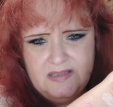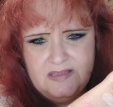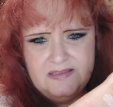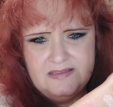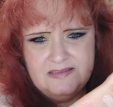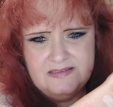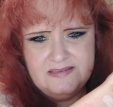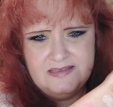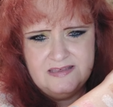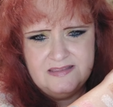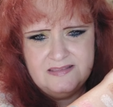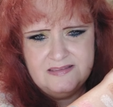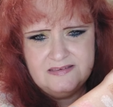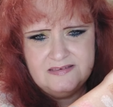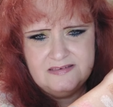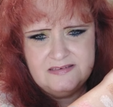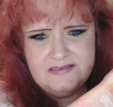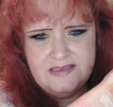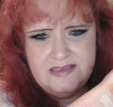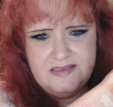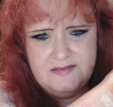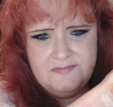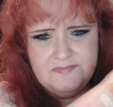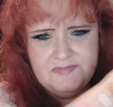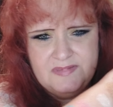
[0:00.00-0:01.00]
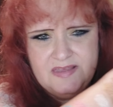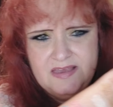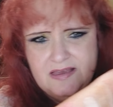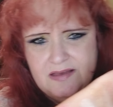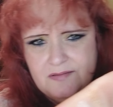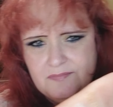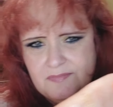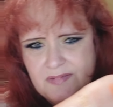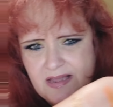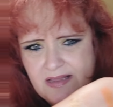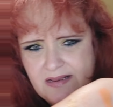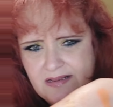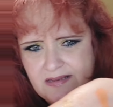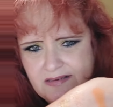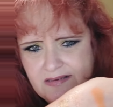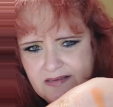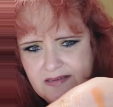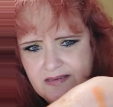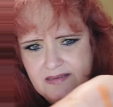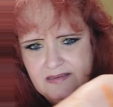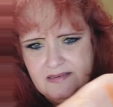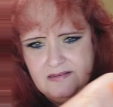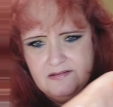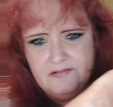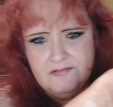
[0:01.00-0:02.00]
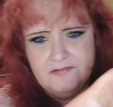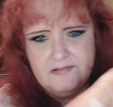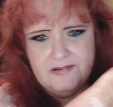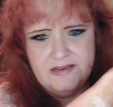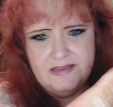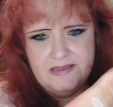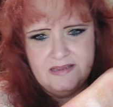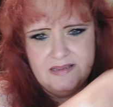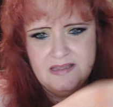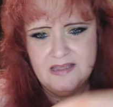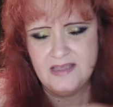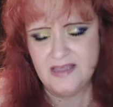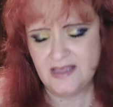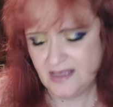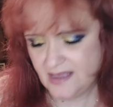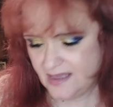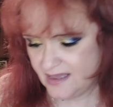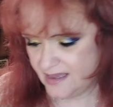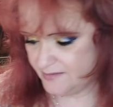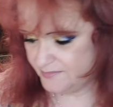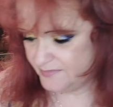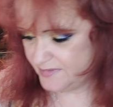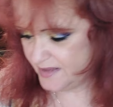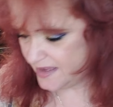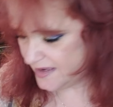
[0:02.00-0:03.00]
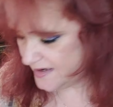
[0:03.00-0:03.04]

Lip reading: Is that the same? Yeah, I might have did it already. I'm